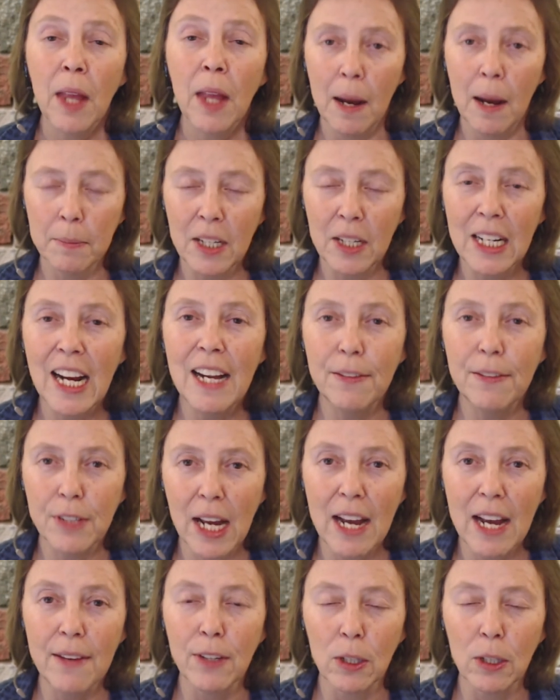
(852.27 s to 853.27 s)
I'm going
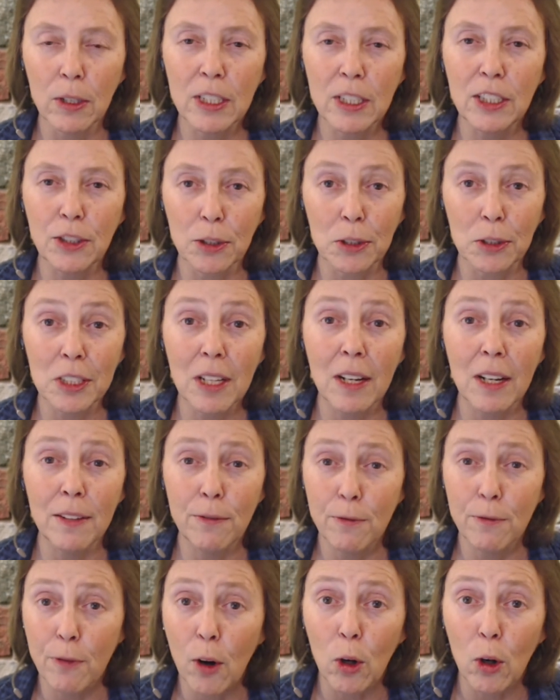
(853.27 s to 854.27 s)
to have a look at your
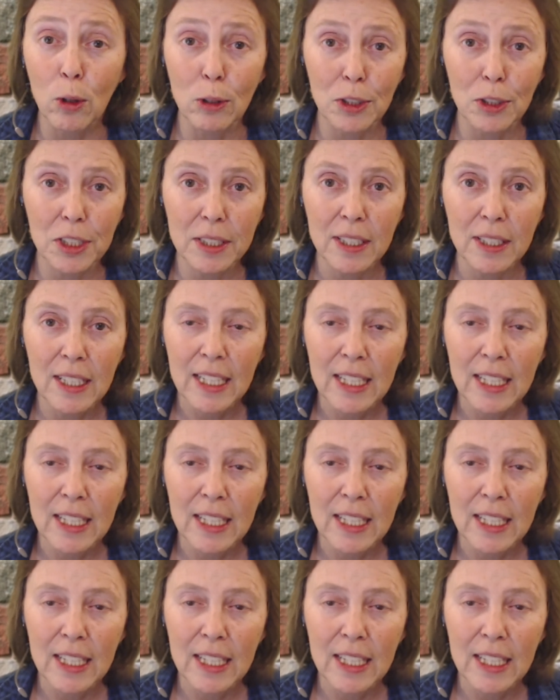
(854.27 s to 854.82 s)
site first